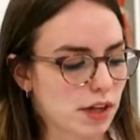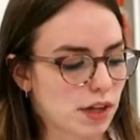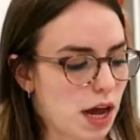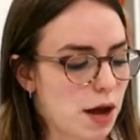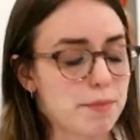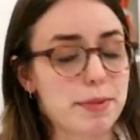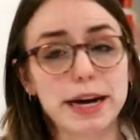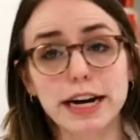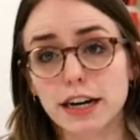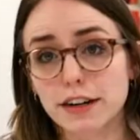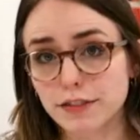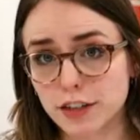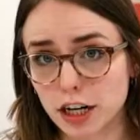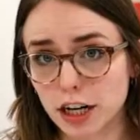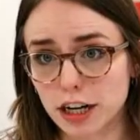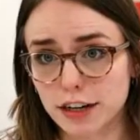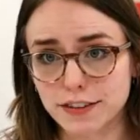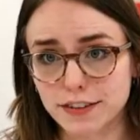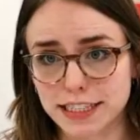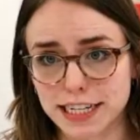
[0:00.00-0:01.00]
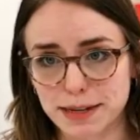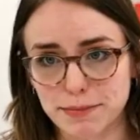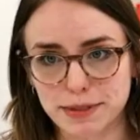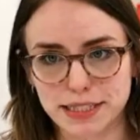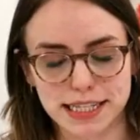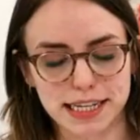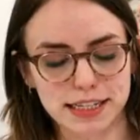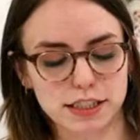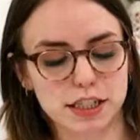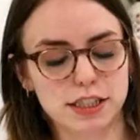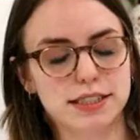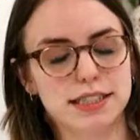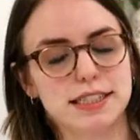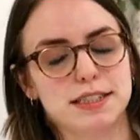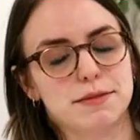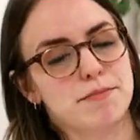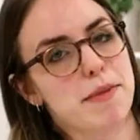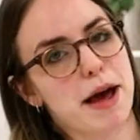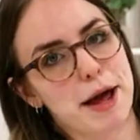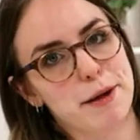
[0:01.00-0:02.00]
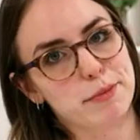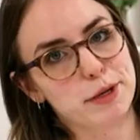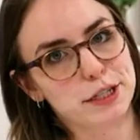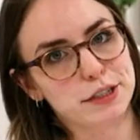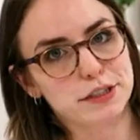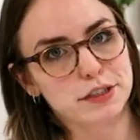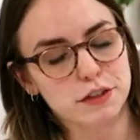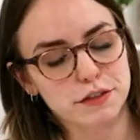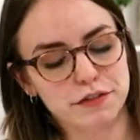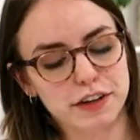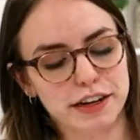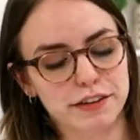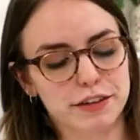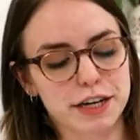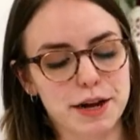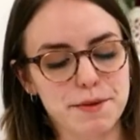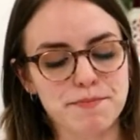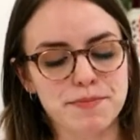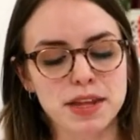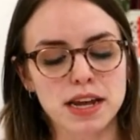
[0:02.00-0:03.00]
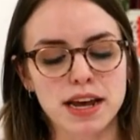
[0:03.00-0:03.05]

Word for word: a pair of curved tip scissors is my personal favorite.